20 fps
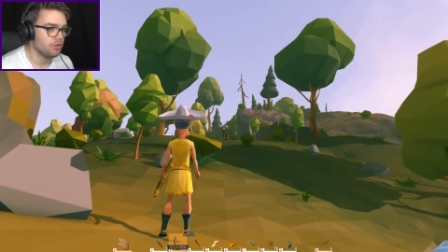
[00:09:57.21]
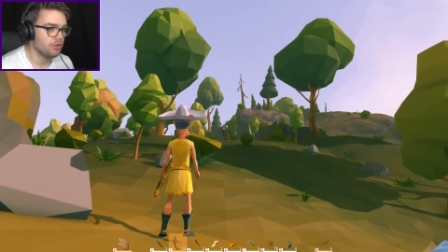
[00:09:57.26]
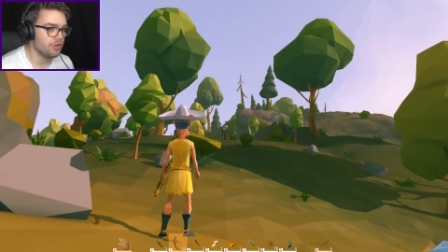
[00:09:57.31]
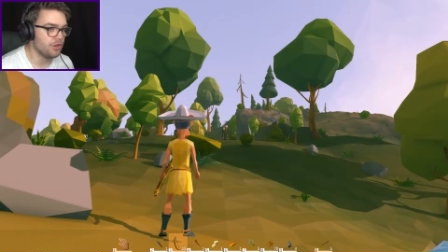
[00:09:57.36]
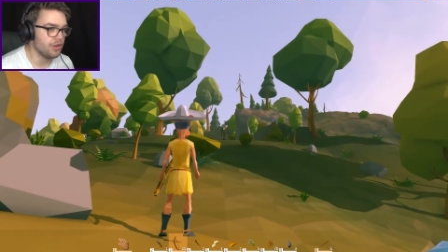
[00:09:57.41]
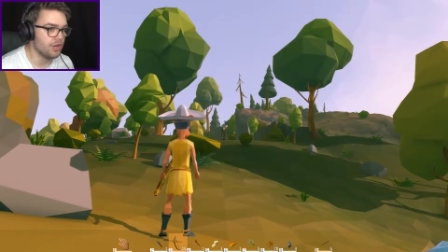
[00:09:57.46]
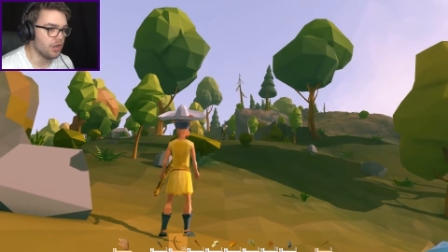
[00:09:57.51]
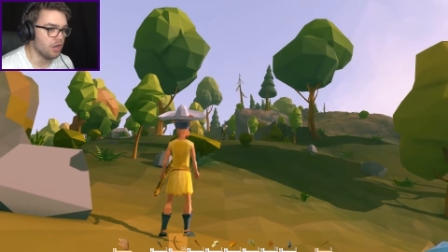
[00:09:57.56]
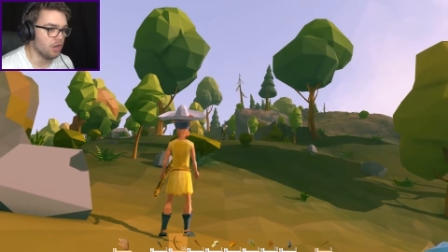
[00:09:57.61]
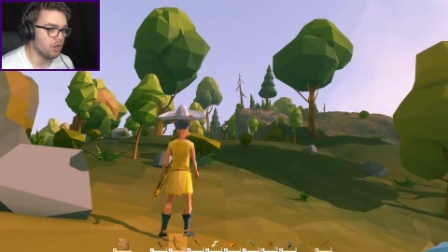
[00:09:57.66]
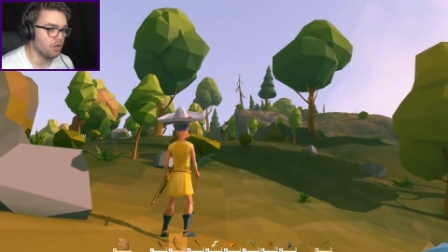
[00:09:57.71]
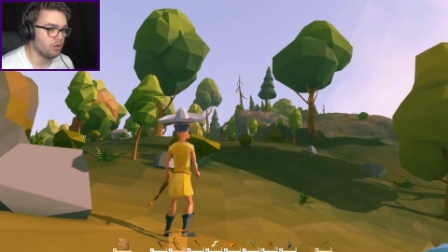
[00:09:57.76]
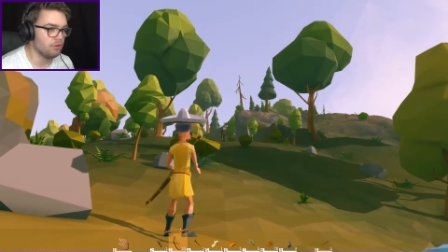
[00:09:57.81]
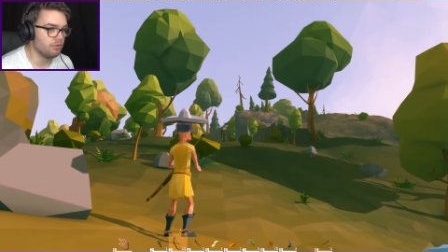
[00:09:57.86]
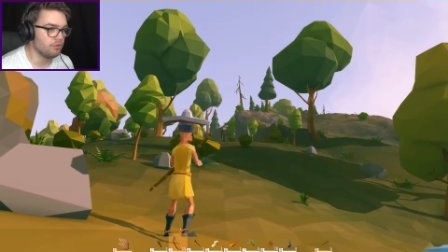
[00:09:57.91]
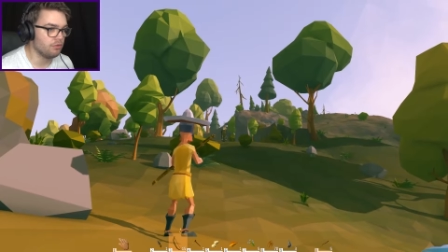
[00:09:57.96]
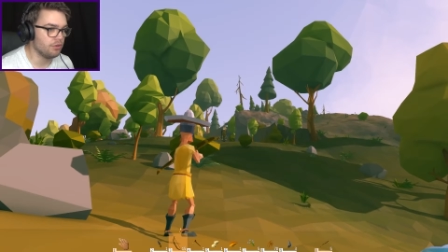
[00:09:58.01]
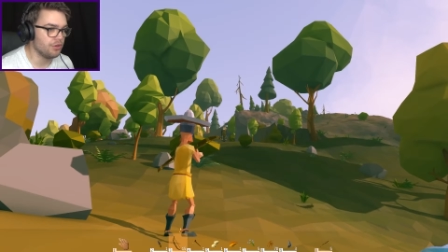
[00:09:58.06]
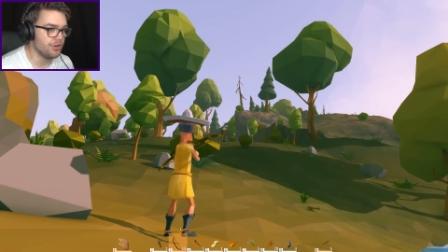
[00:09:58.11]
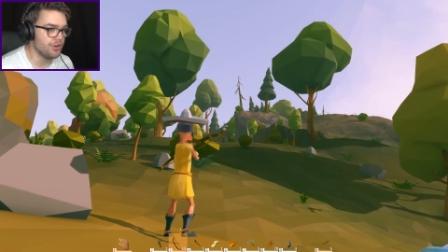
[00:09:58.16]
No.
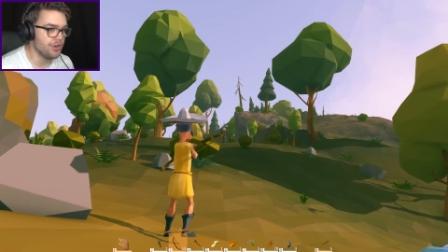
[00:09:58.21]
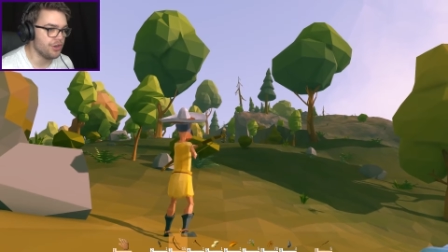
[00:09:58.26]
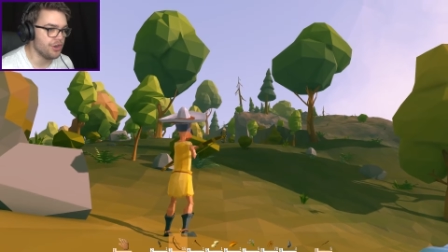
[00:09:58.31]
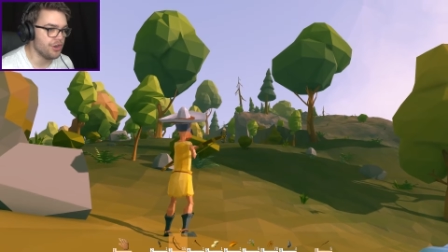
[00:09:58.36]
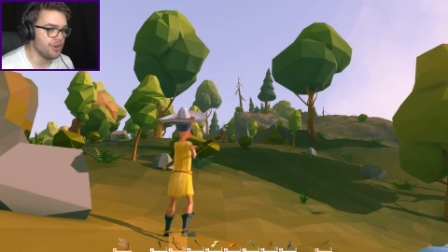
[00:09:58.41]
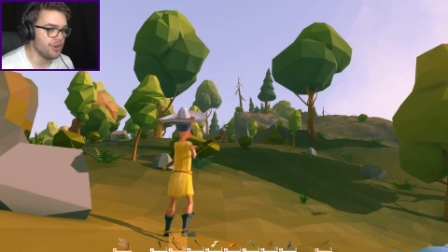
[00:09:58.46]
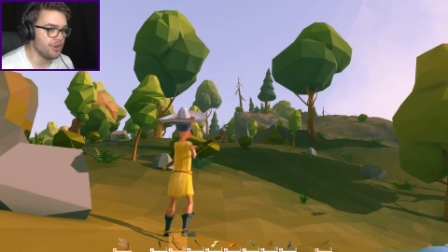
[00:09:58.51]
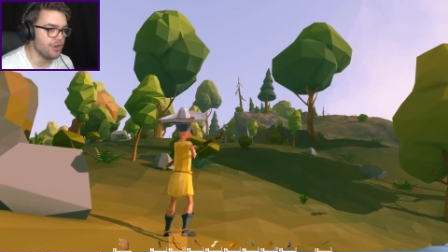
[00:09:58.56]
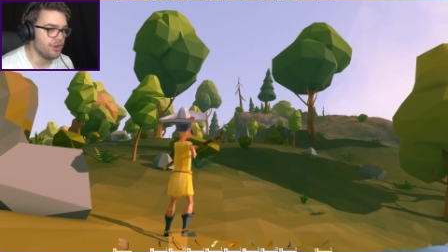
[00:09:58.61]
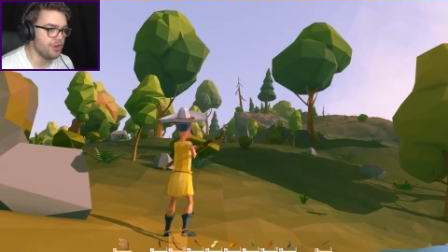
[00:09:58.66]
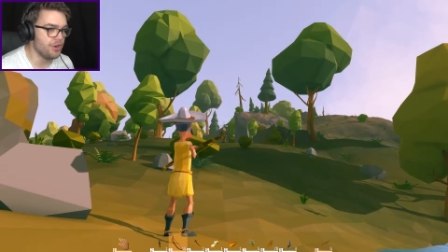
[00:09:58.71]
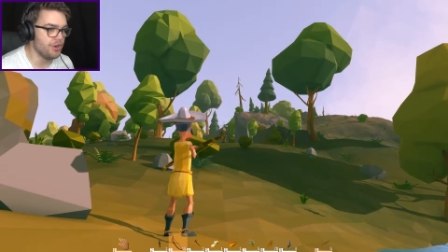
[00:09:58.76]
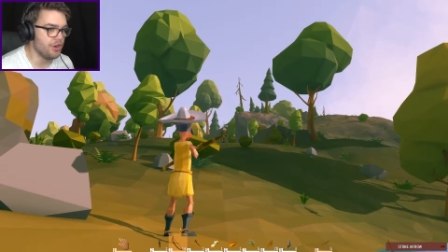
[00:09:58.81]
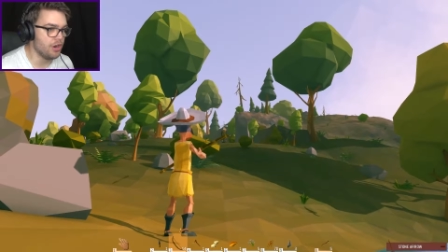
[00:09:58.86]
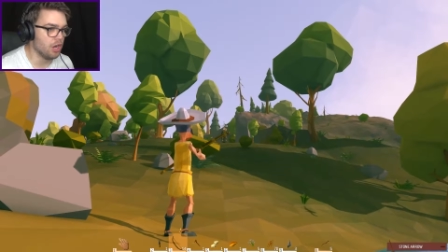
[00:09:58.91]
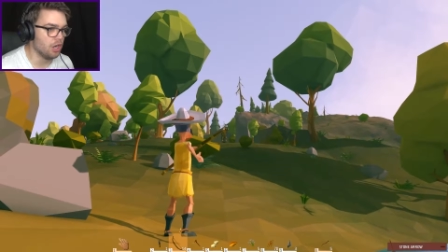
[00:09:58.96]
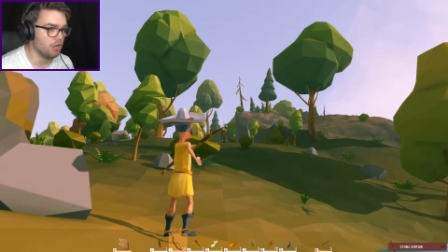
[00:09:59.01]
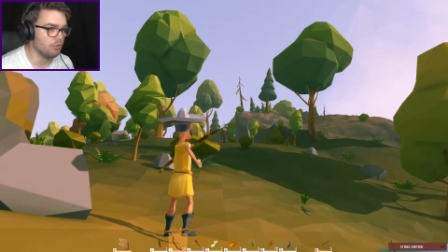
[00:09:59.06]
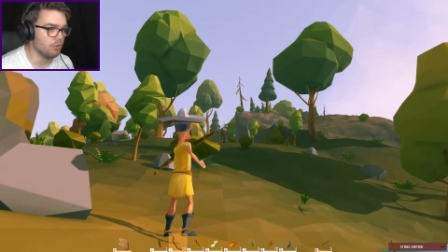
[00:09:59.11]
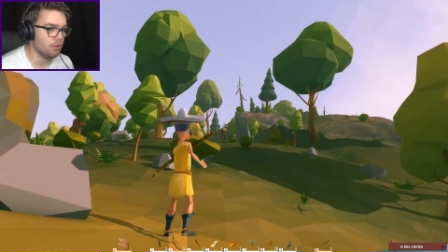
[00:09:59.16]

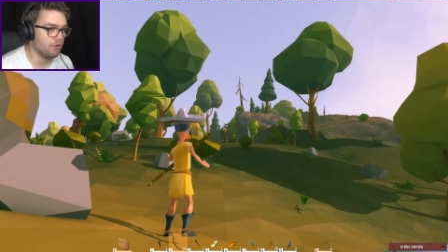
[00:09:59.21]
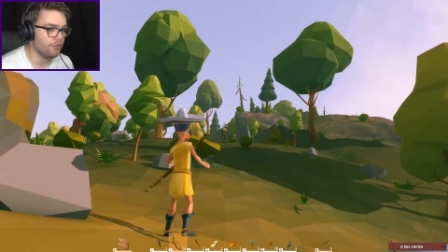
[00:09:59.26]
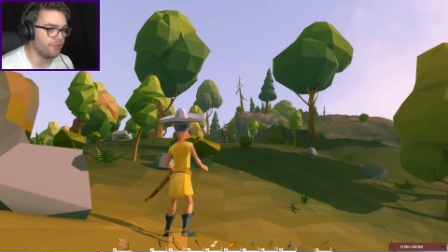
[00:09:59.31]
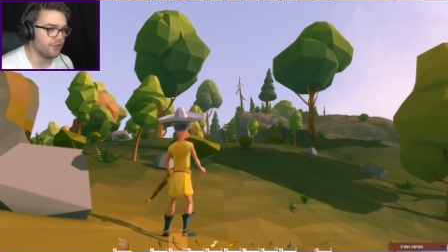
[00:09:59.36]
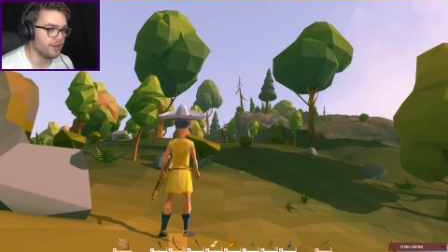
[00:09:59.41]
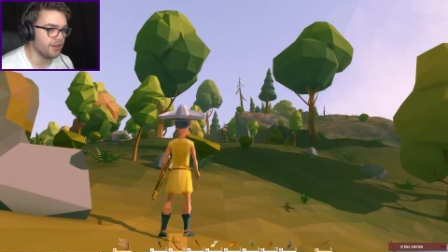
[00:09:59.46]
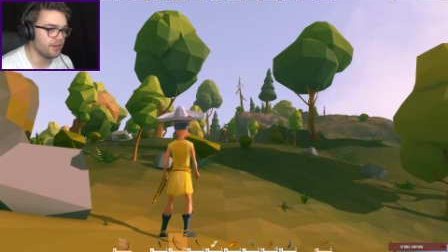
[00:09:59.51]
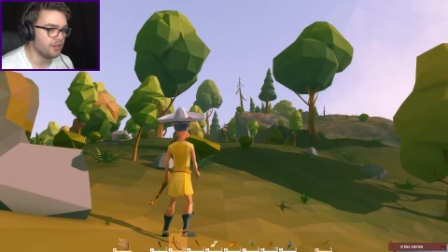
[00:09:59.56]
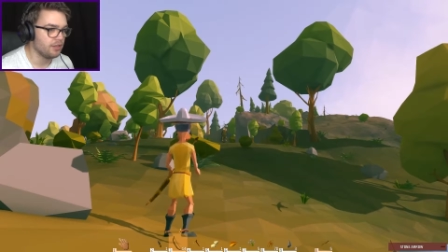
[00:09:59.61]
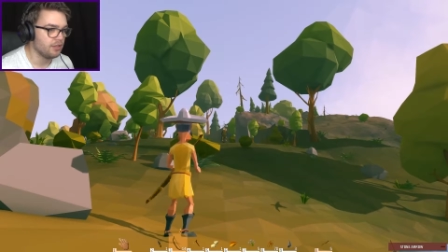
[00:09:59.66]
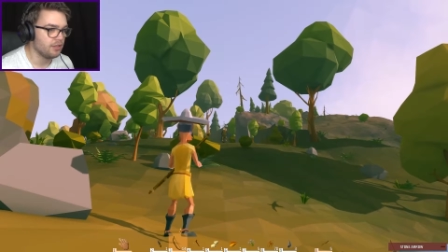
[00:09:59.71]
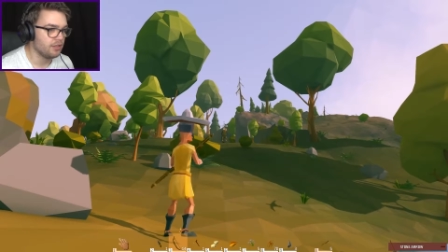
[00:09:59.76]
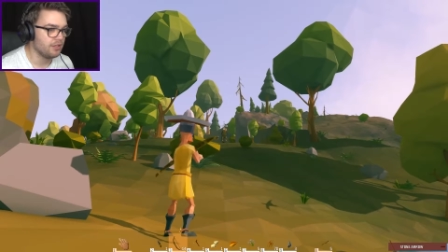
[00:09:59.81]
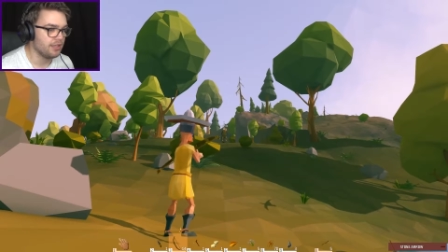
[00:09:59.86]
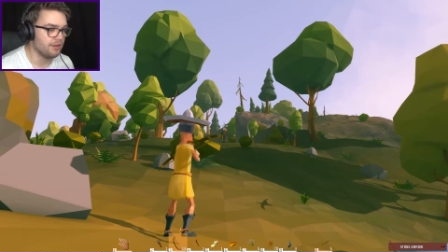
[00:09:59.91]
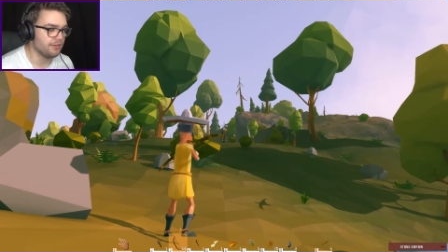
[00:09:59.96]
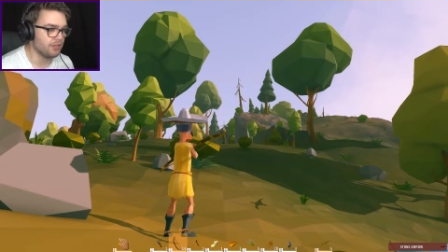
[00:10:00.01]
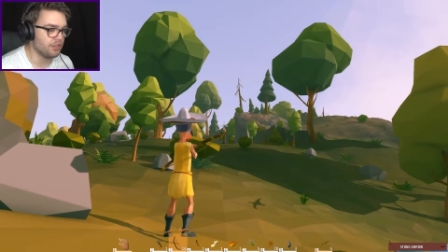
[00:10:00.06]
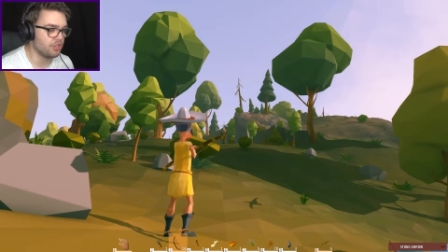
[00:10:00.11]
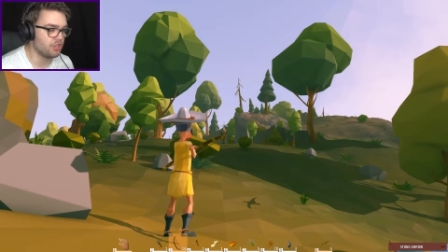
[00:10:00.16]
No, Wolfie.
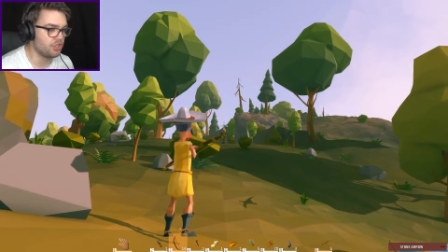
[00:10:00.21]
That was a